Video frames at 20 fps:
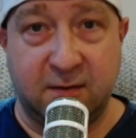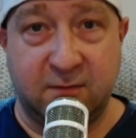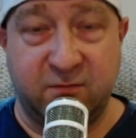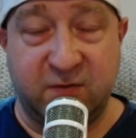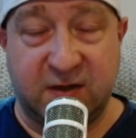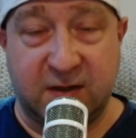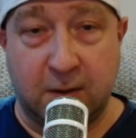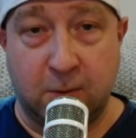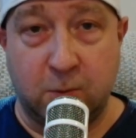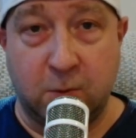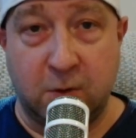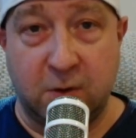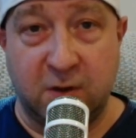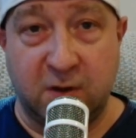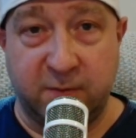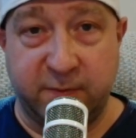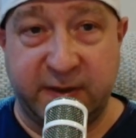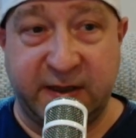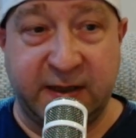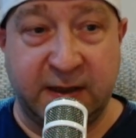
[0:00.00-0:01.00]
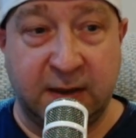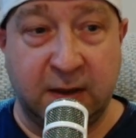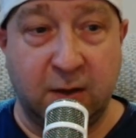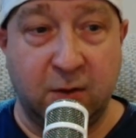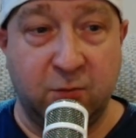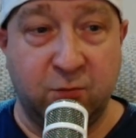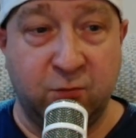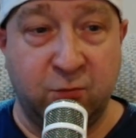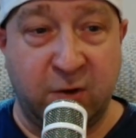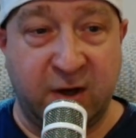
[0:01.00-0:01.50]
They don't want to be
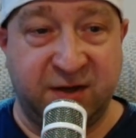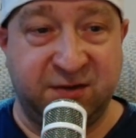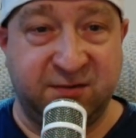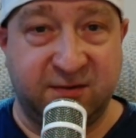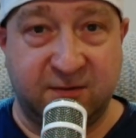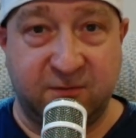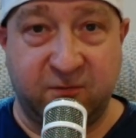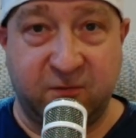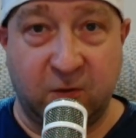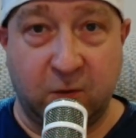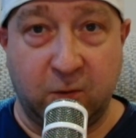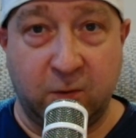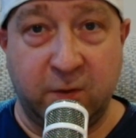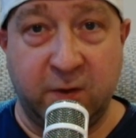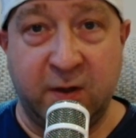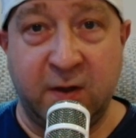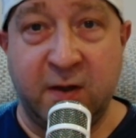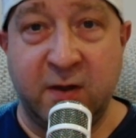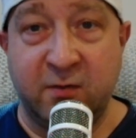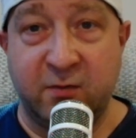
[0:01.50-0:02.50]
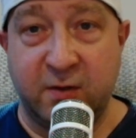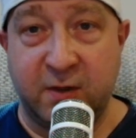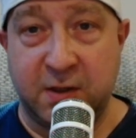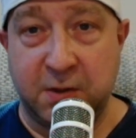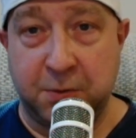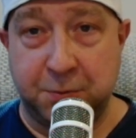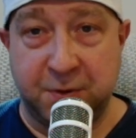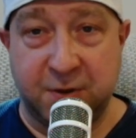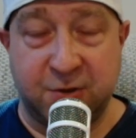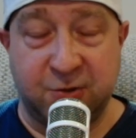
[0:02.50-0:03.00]
riskful. They
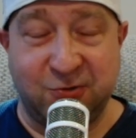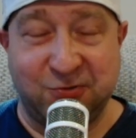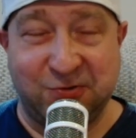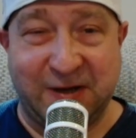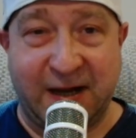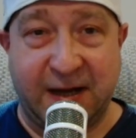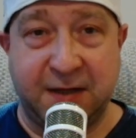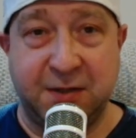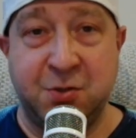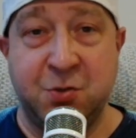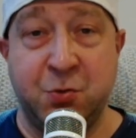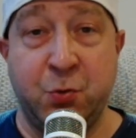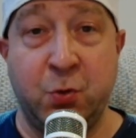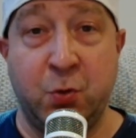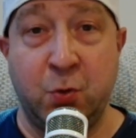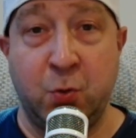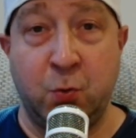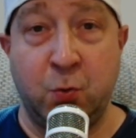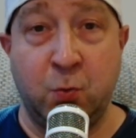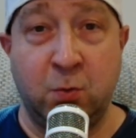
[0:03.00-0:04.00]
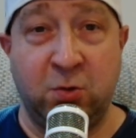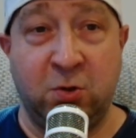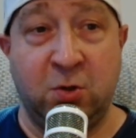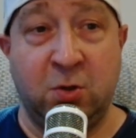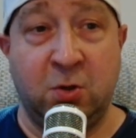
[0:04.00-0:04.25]
don't want to create new,